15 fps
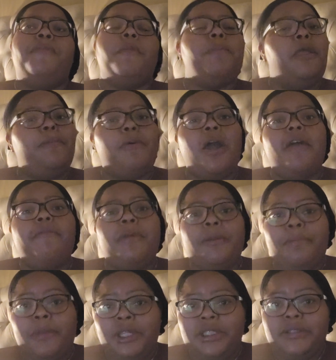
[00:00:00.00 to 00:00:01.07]
People have
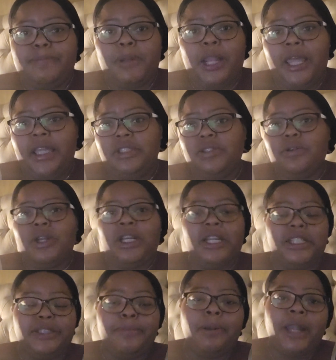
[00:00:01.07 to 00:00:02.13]
been misplaced or
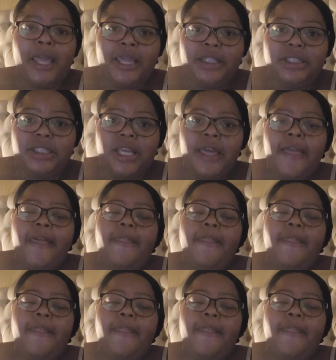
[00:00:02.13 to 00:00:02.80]
displaced.